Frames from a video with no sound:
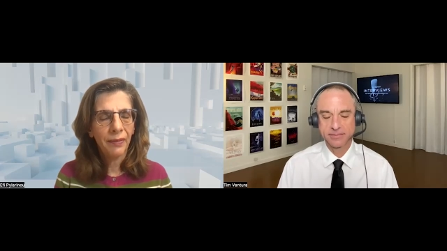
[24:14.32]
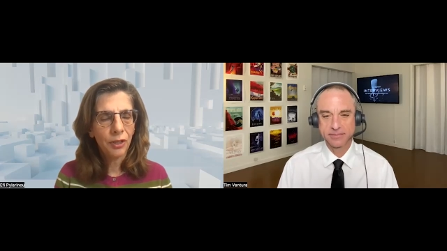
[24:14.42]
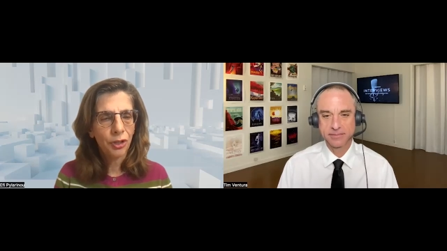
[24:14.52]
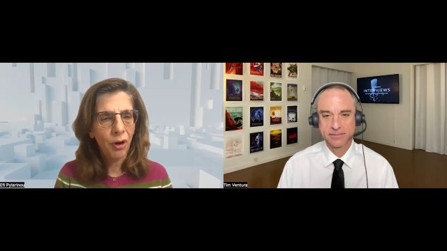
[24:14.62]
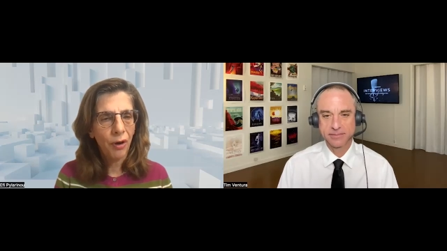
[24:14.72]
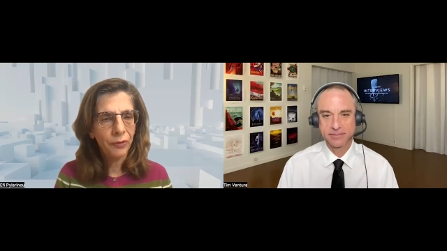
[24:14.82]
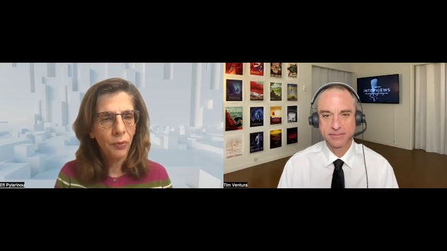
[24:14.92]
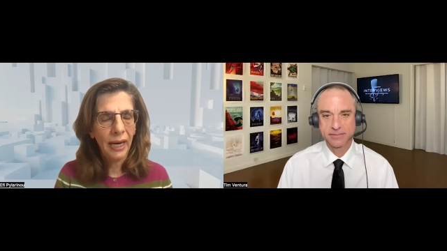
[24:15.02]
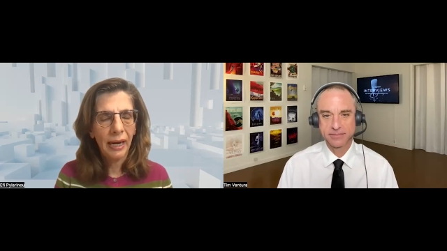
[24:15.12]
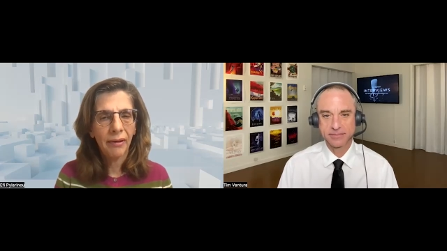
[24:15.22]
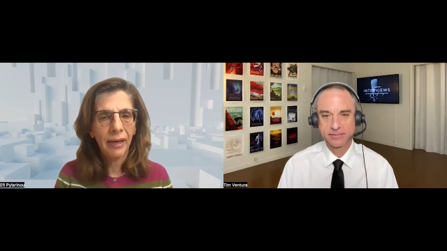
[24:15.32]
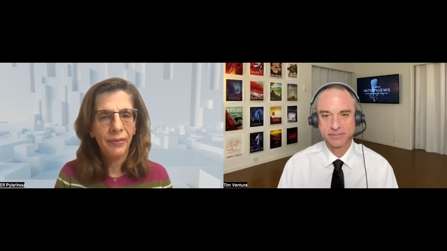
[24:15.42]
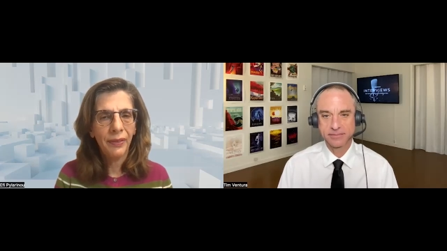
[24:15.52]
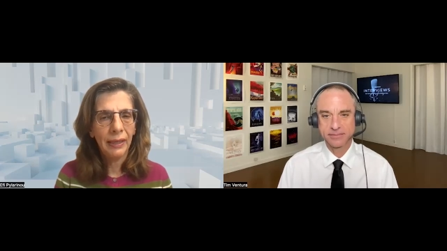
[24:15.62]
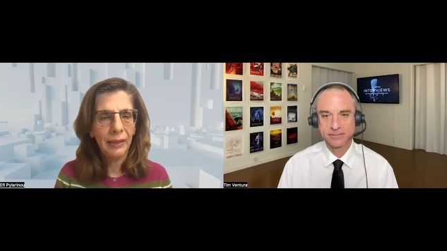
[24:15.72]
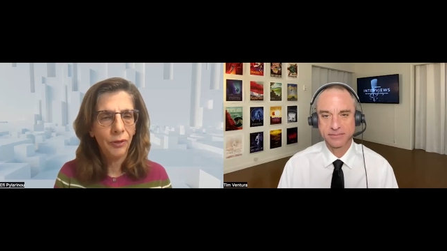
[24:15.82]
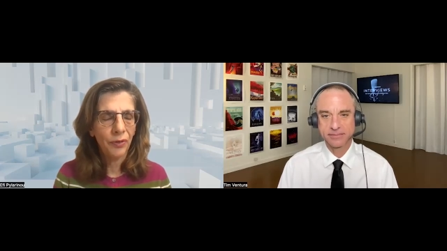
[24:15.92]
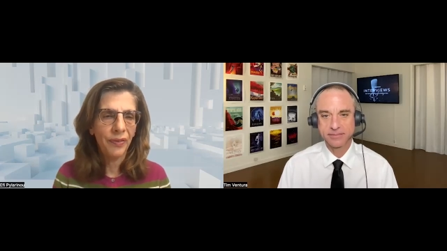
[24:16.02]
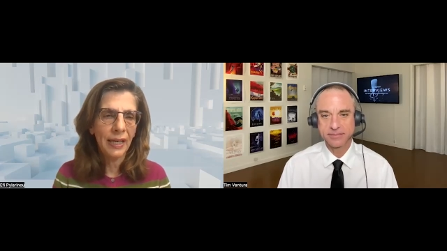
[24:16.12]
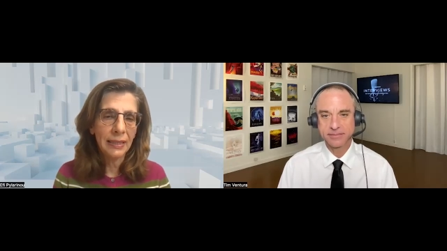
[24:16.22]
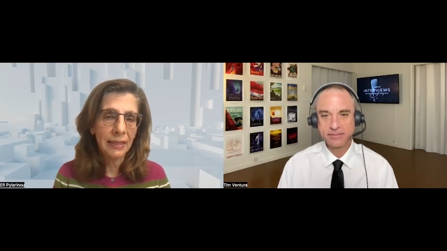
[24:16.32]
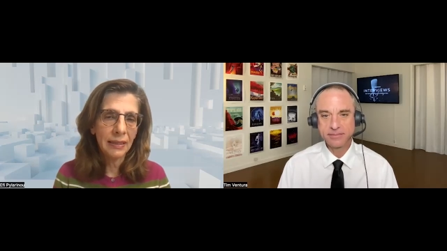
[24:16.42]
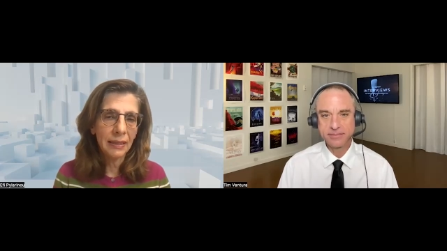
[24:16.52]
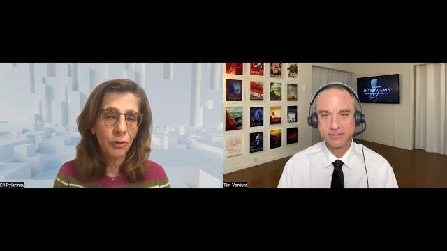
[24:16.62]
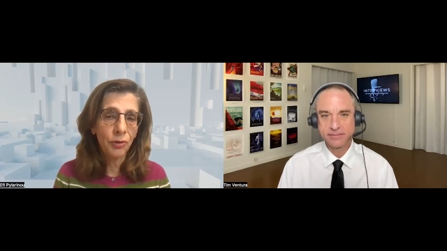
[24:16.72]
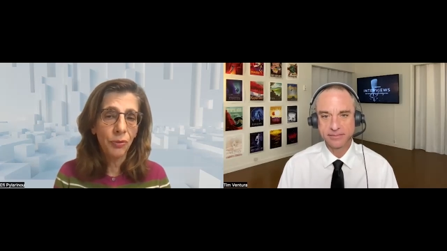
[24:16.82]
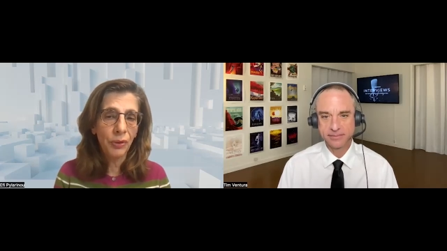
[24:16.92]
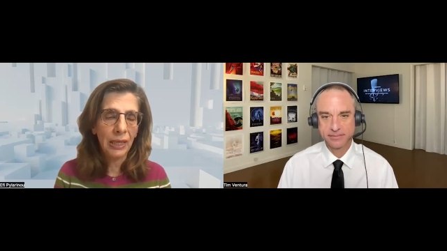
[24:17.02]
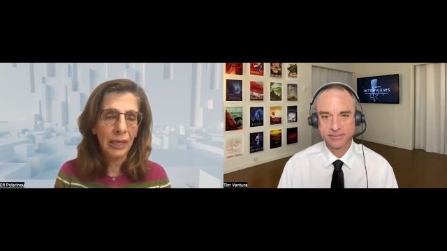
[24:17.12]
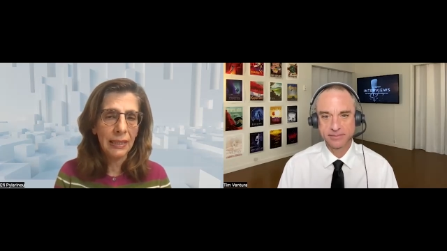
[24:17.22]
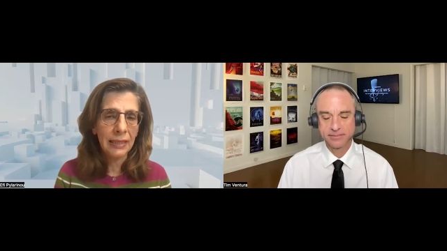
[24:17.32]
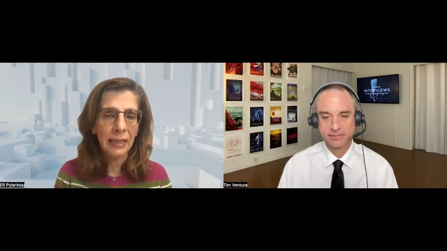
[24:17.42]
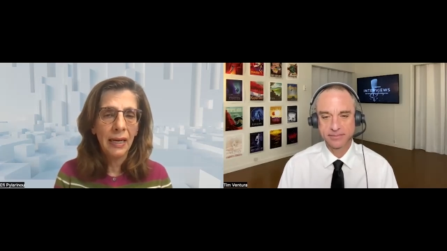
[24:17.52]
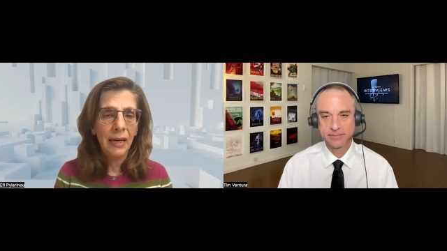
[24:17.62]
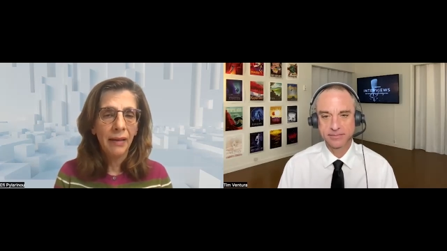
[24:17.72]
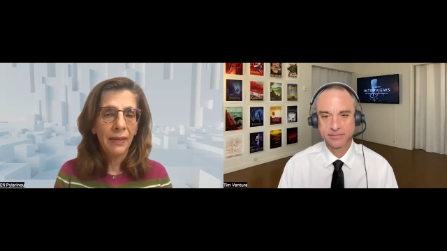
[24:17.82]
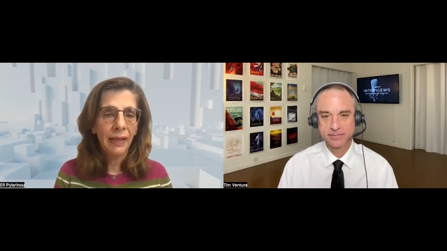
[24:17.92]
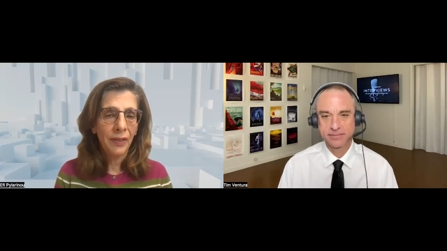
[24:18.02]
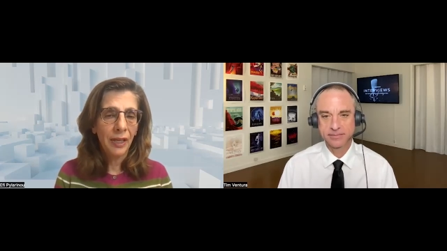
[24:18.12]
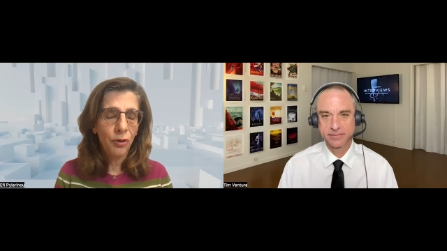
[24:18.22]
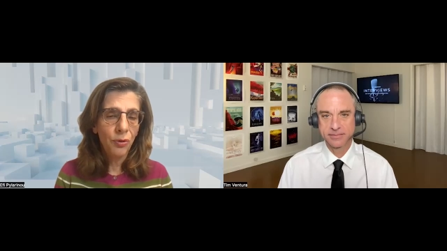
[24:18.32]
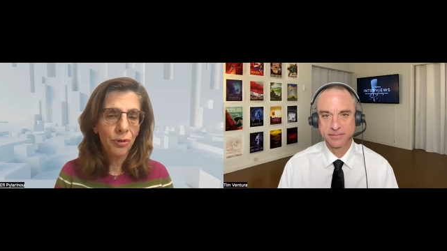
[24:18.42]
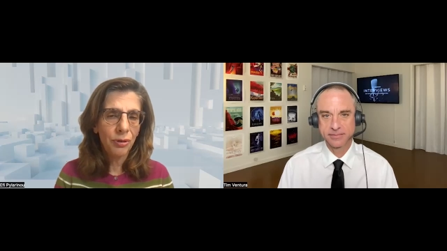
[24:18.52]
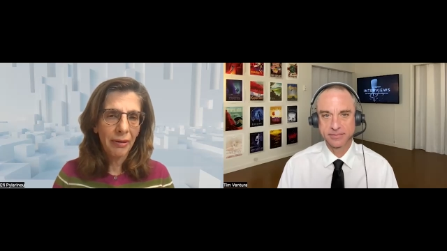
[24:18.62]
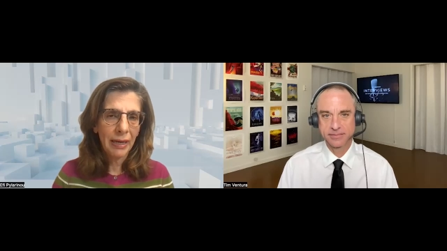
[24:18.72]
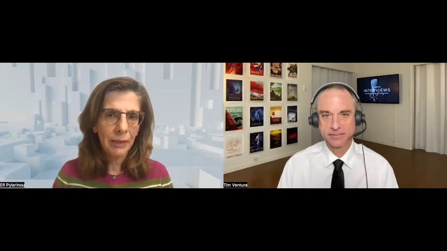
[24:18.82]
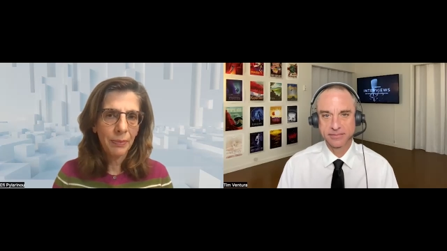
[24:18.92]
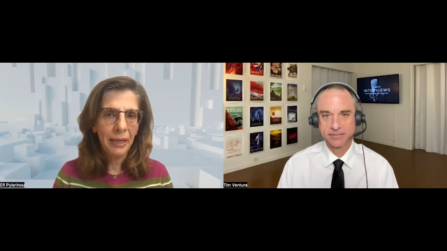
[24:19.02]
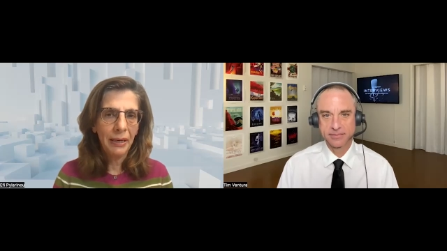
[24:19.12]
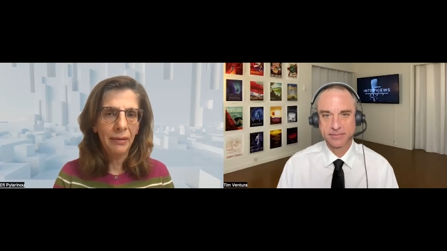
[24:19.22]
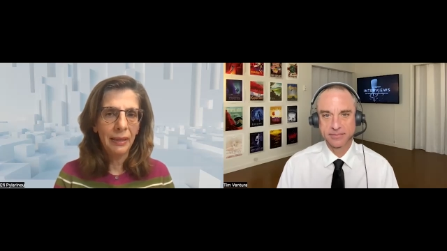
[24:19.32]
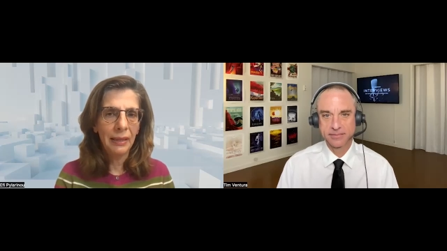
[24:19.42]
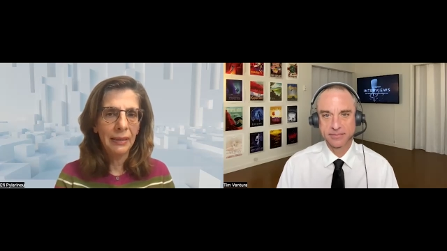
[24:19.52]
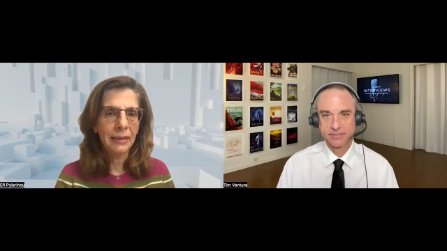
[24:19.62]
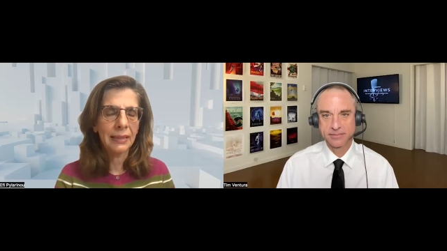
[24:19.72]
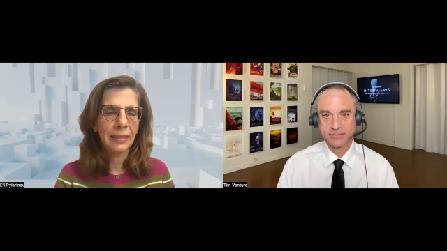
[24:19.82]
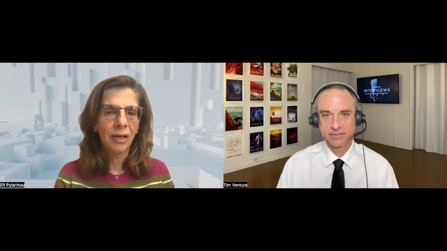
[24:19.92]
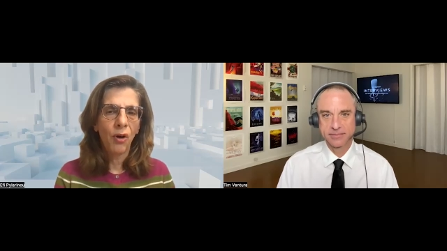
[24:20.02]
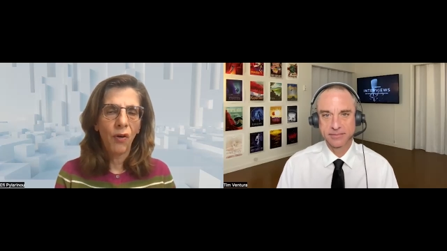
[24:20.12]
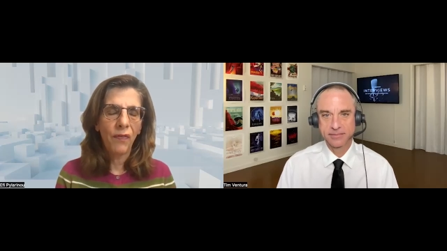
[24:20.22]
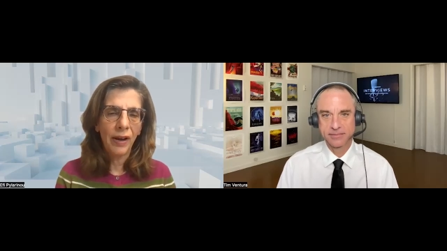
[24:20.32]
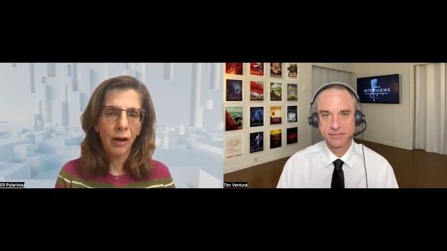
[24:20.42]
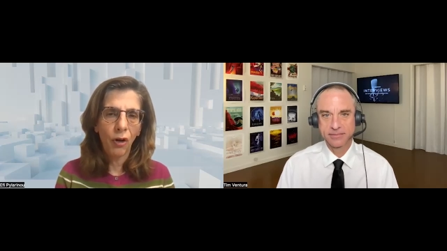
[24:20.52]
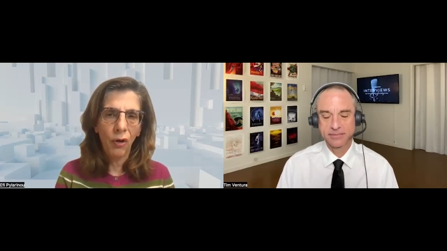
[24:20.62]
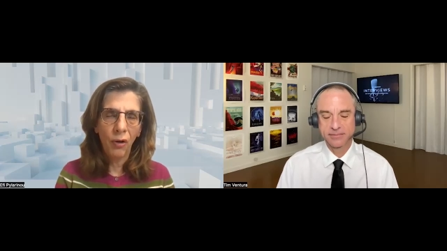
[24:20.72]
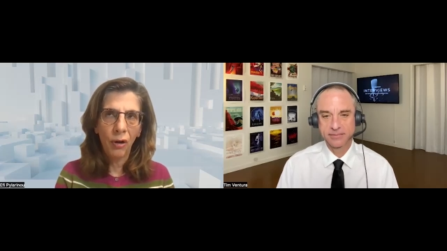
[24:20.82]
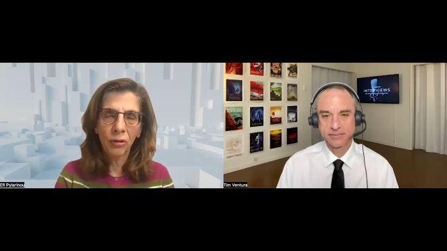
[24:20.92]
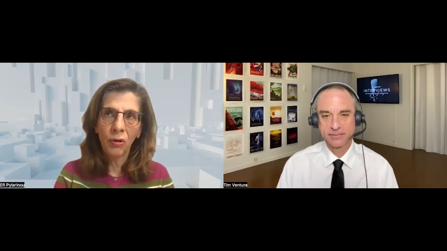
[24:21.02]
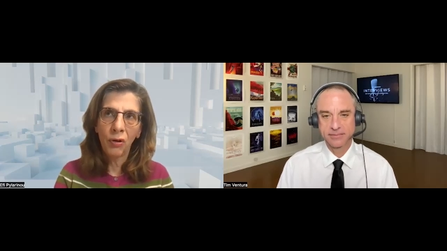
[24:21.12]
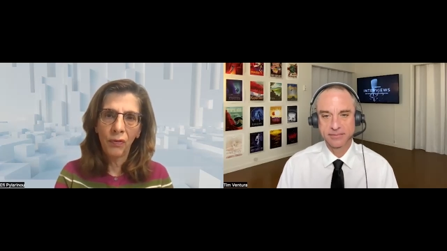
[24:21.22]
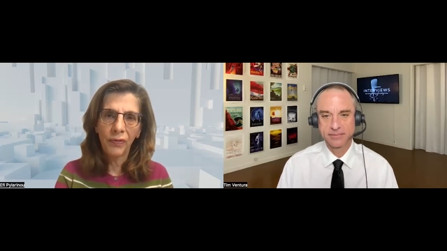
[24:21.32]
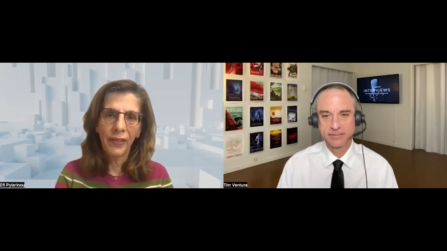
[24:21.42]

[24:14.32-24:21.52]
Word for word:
Speaker 1: software and the interfaces. The truth is that the user experience of a lot of